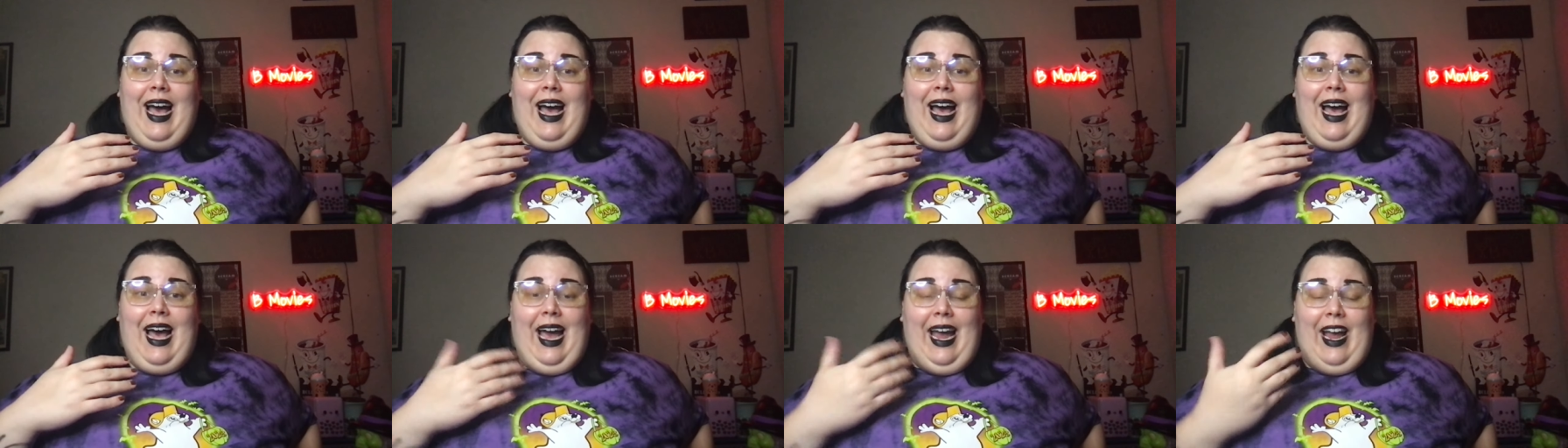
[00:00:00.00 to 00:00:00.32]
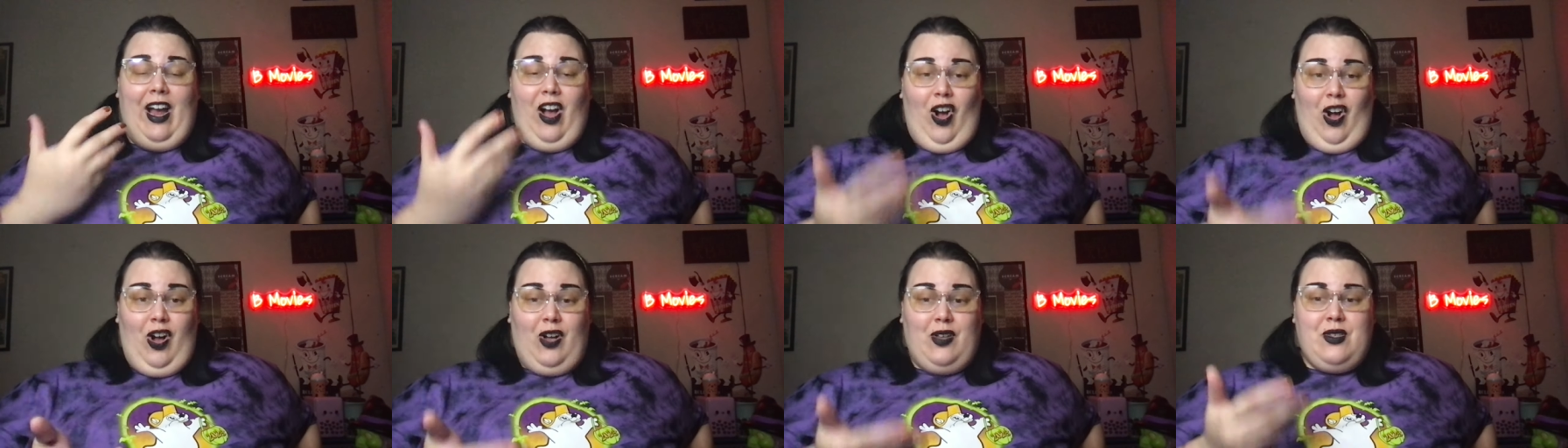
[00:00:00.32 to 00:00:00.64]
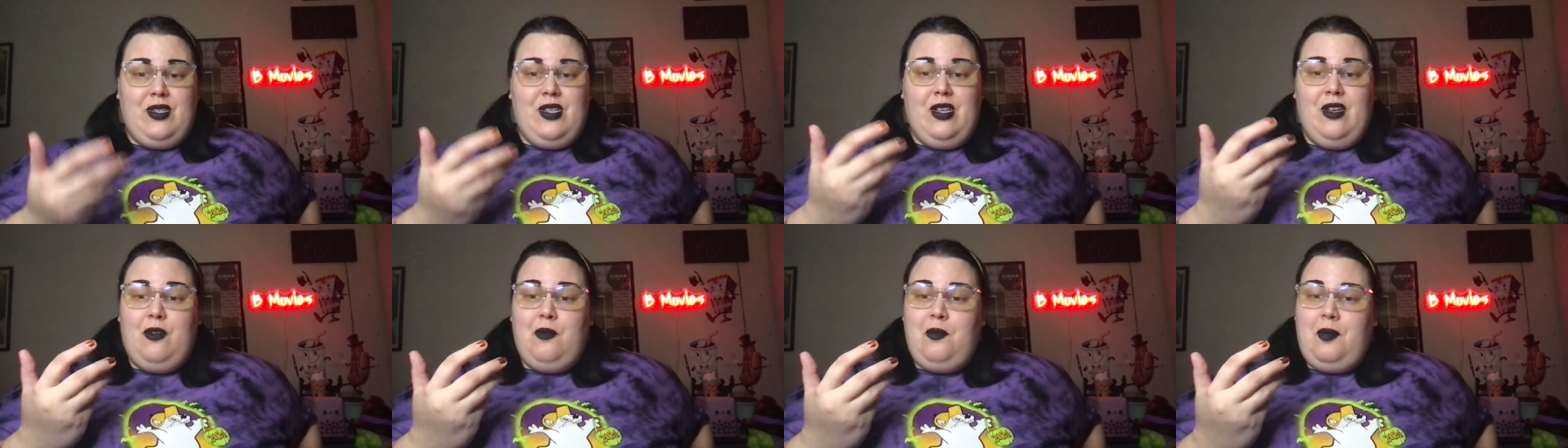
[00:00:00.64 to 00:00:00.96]
I
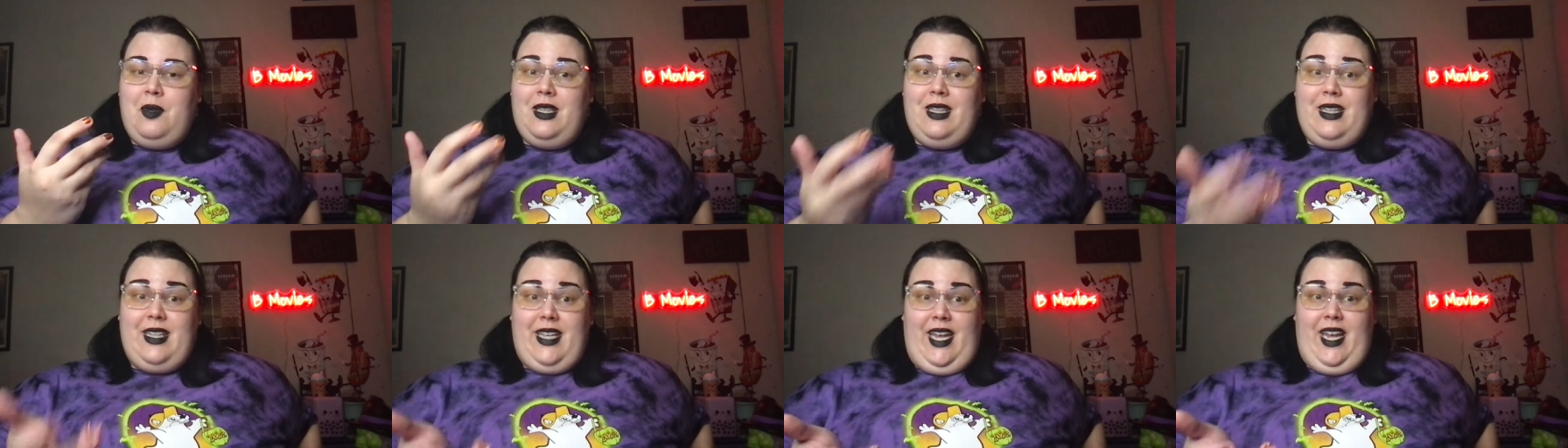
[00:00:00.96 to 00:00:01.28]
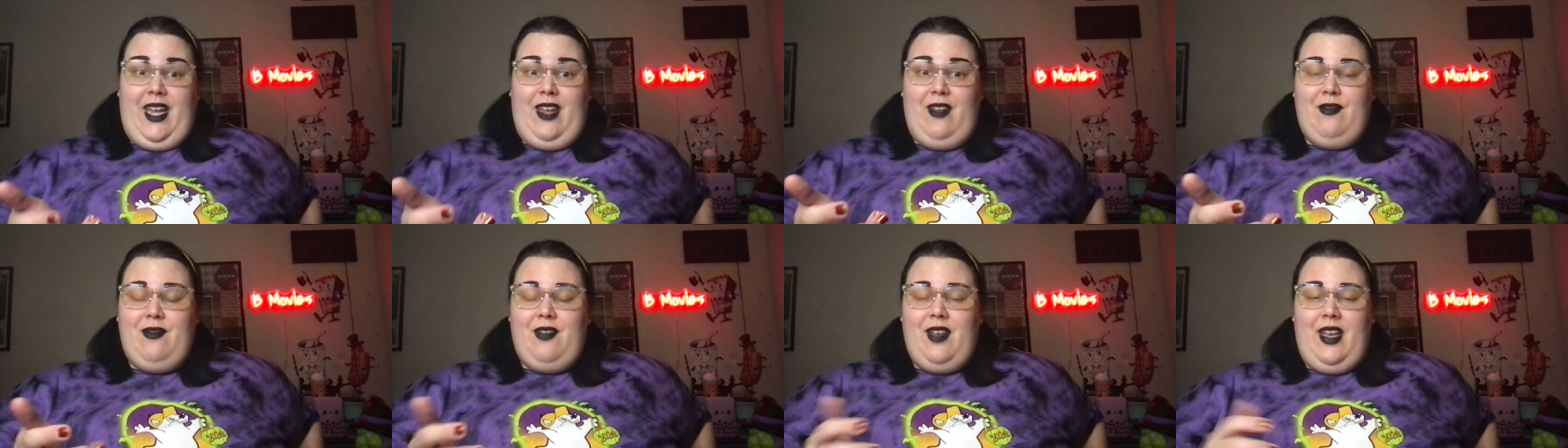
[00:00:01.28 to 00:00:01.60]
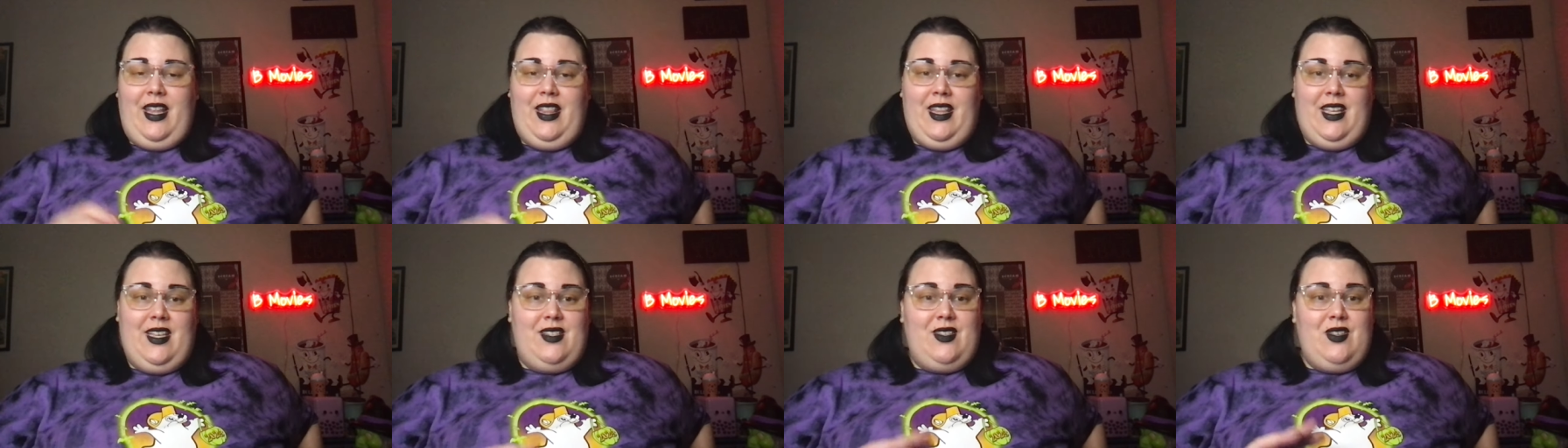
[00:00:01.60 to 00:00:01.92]
also believe,
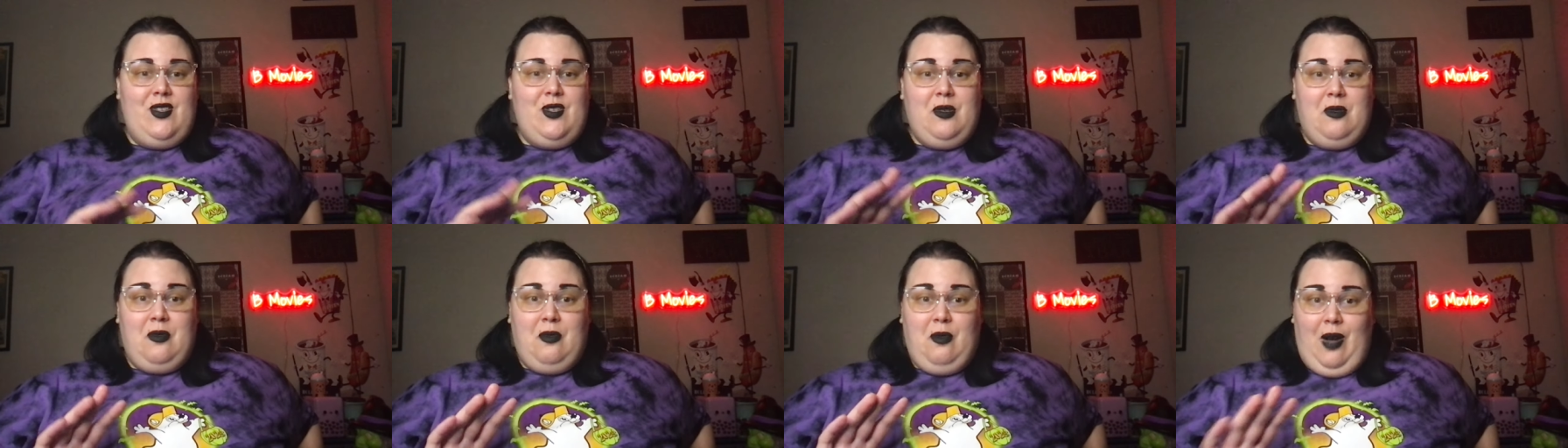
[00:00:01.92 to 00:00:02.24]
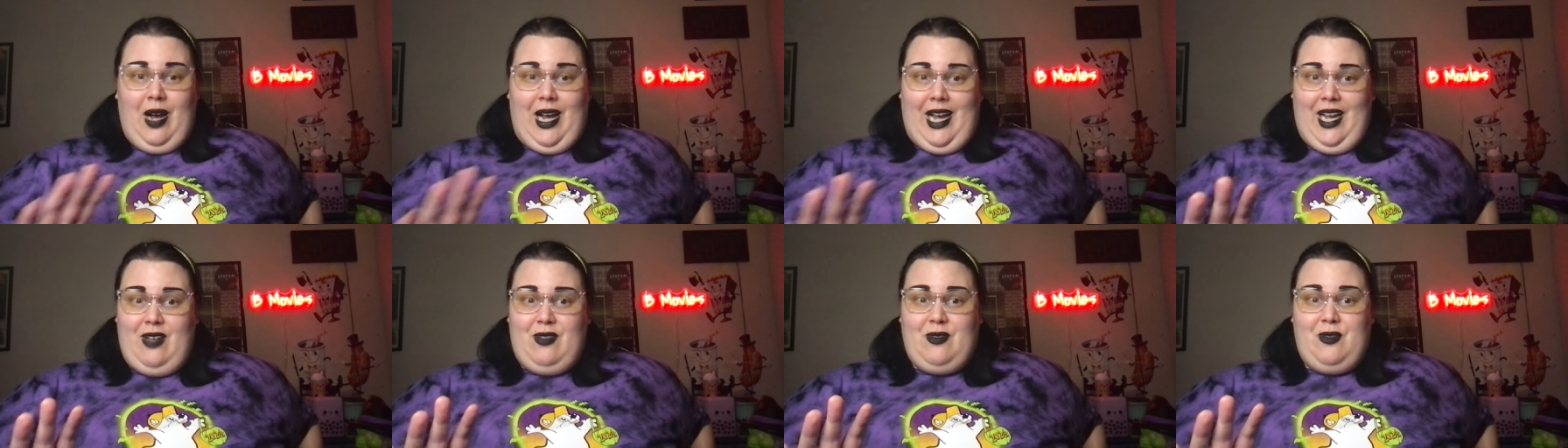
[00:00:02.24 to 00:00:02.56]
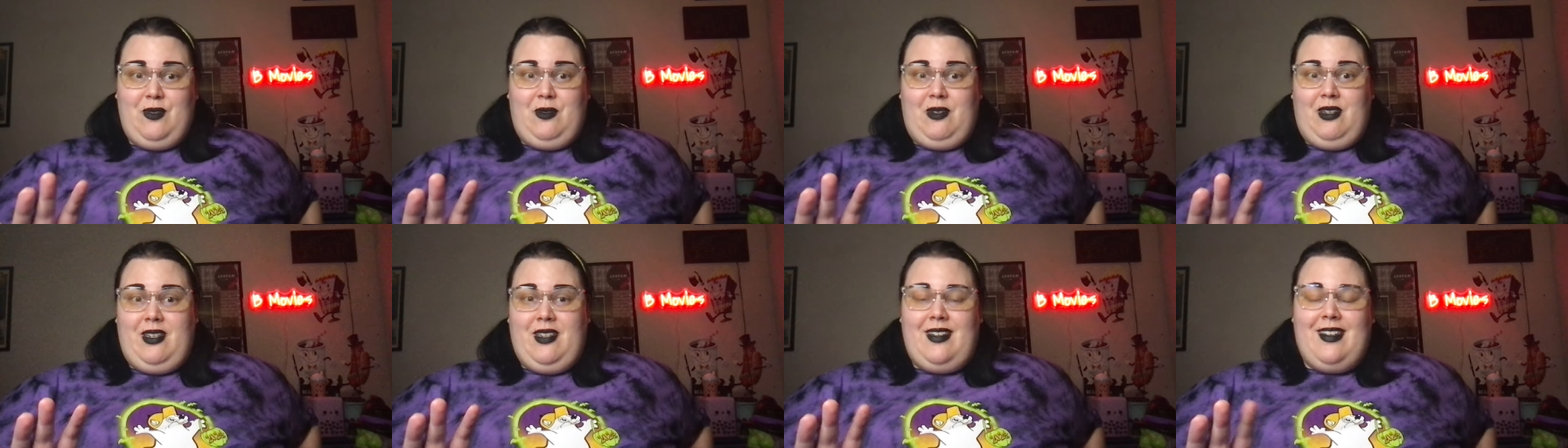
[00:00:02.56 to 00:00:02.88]
and this is a
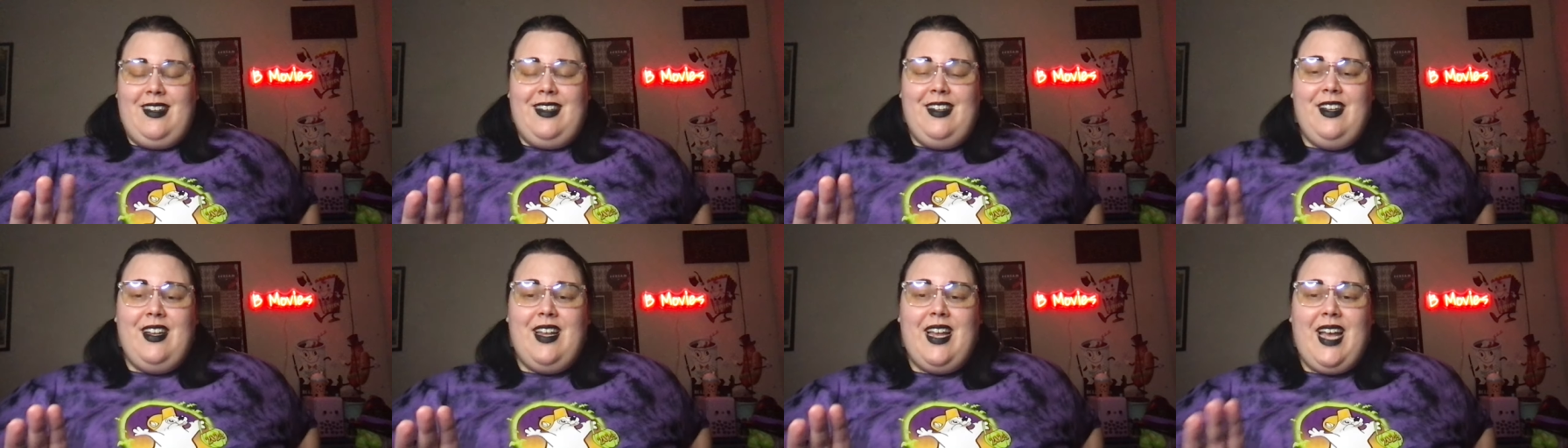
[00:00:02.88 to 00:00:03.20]
wild one,